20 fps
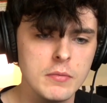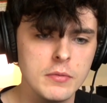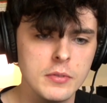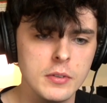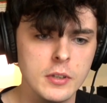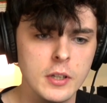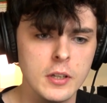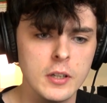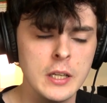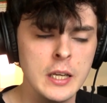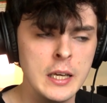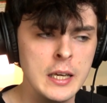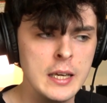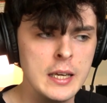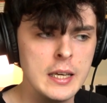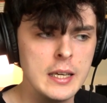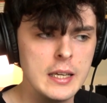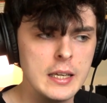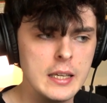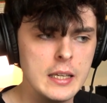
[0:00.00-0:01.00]
infinite
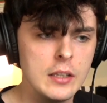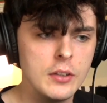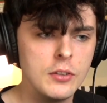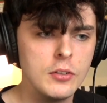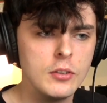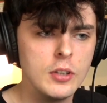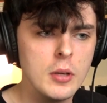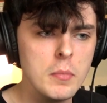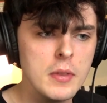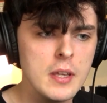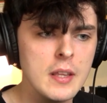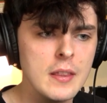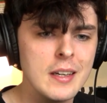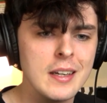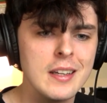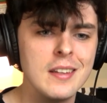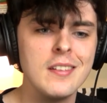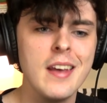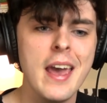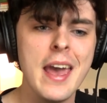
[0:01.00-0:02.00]
is something
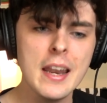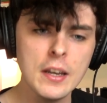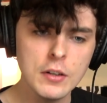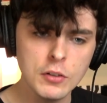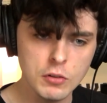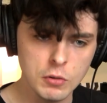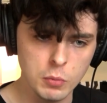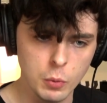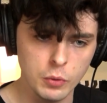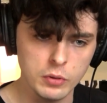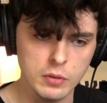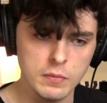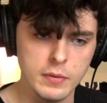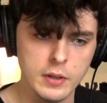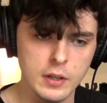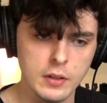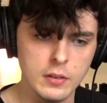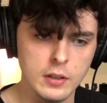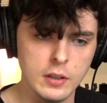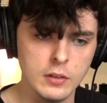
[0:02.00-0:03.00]
that can tend towards
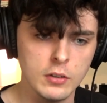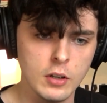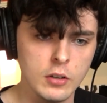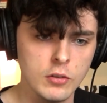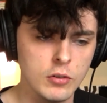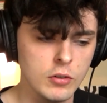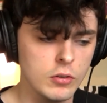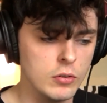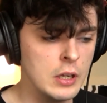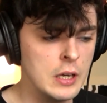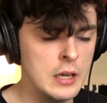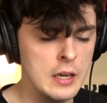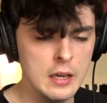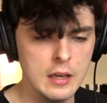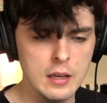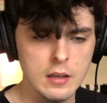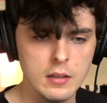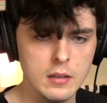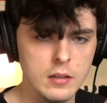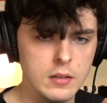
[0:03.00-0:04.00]
infinity, such as
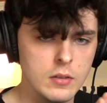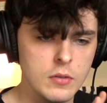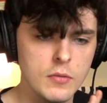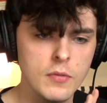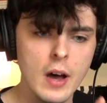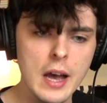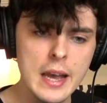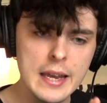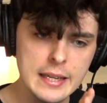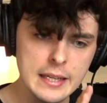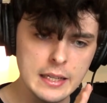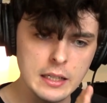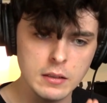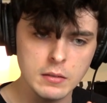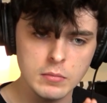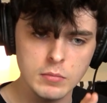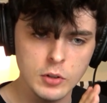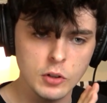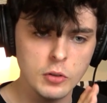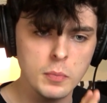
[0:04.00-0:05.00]

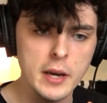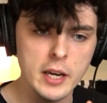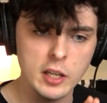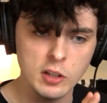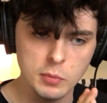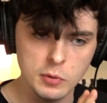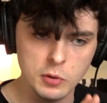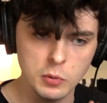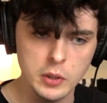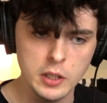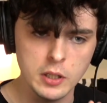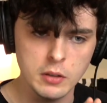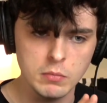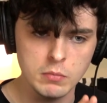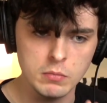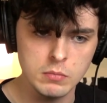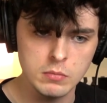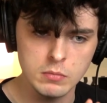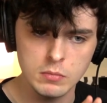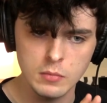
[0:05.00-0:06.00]
dividing the space
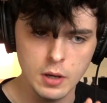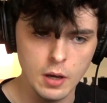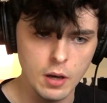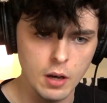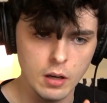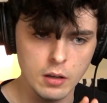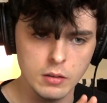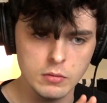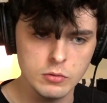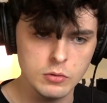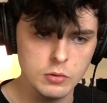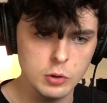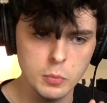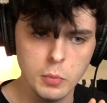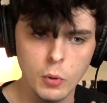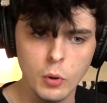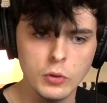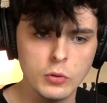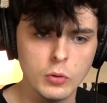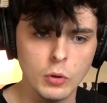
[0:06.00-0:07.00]
between uh,
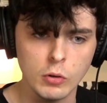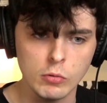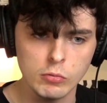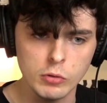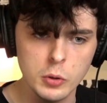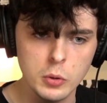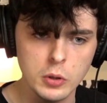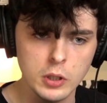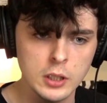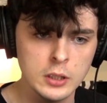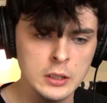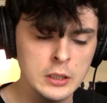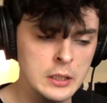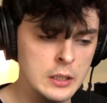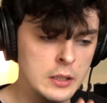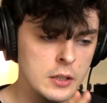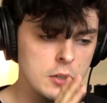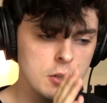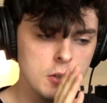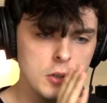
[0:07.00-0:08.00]
two points on a ruler.
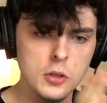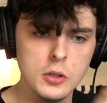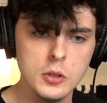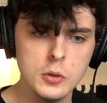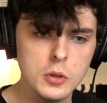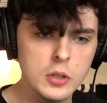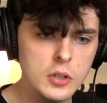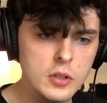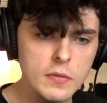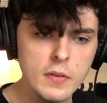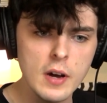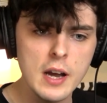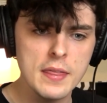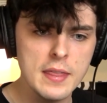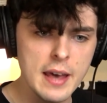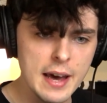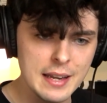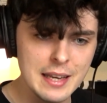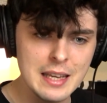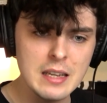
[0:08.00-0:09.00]
You can
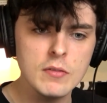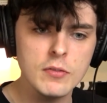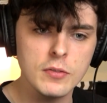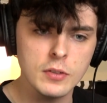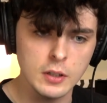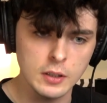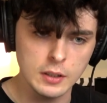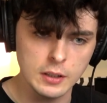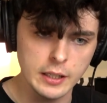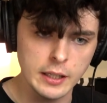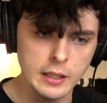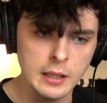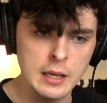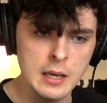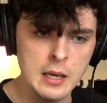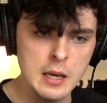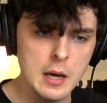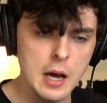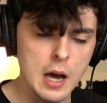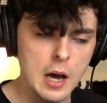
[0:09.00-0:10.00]
divide that infinitely,
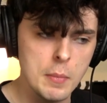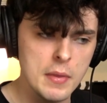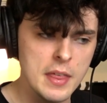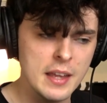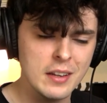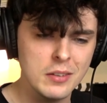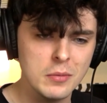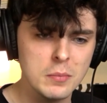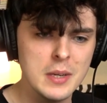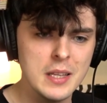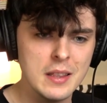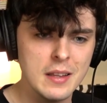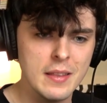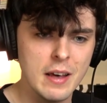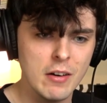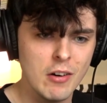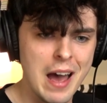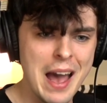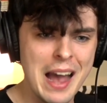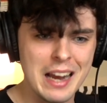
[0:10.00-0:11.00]
uh, but that doesn't mean
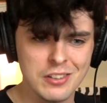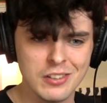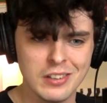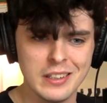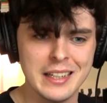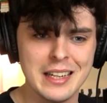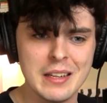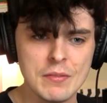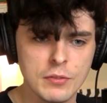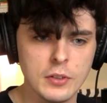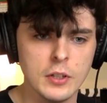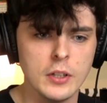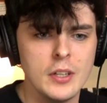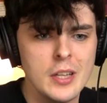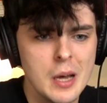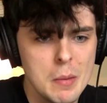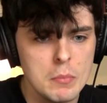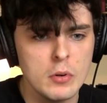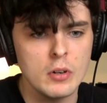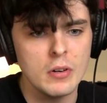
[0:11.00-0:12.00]
that there are actually an
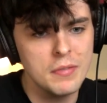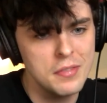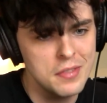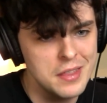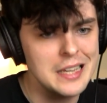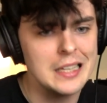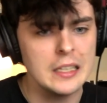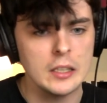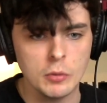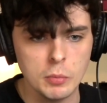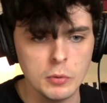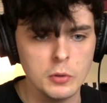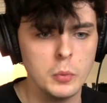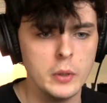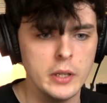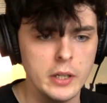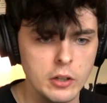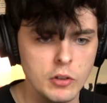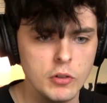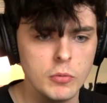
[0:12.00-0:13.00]
infinite number of things
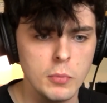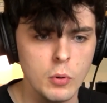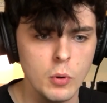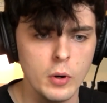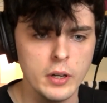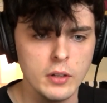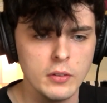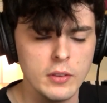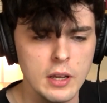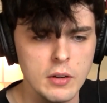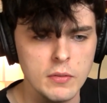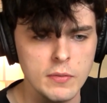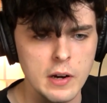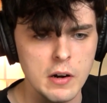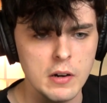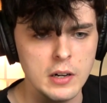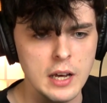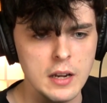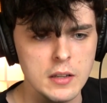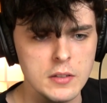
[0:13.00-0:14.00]
between each point. Is that a
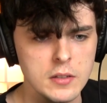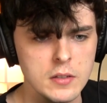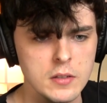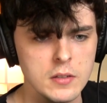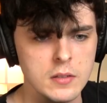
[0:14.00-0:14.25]
fair analysis?